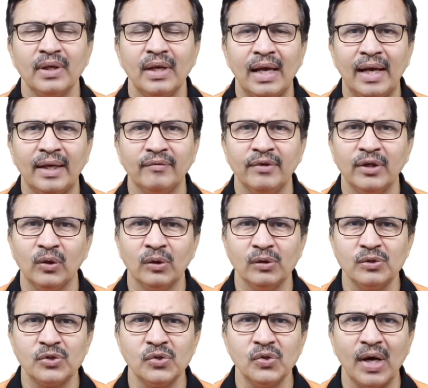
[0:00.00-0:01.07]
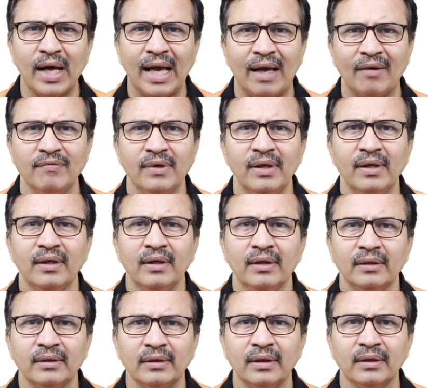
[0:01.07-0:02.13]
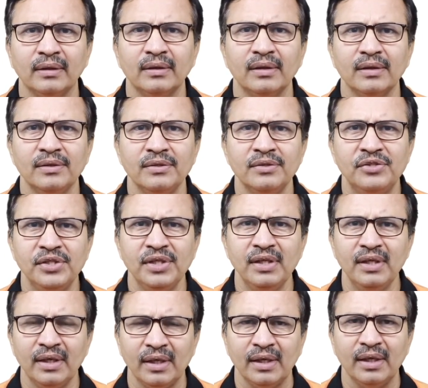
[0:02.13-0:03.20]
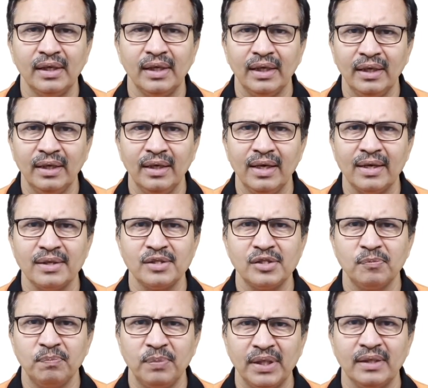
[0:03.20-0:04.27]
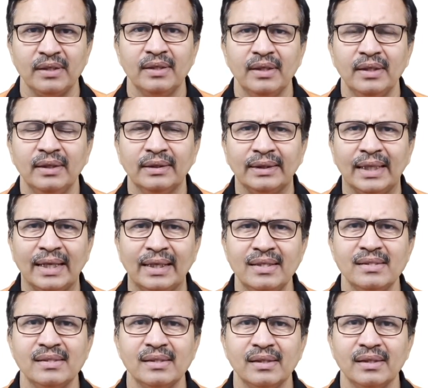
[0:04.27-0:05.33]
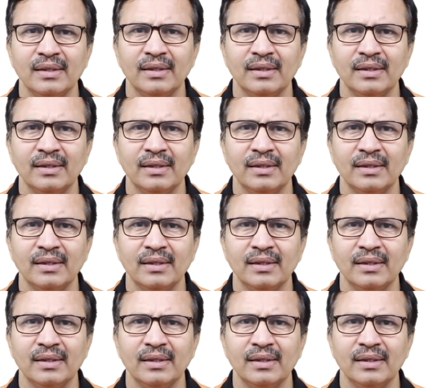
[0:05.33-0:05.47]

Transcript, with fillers: and we also have the GAASP that is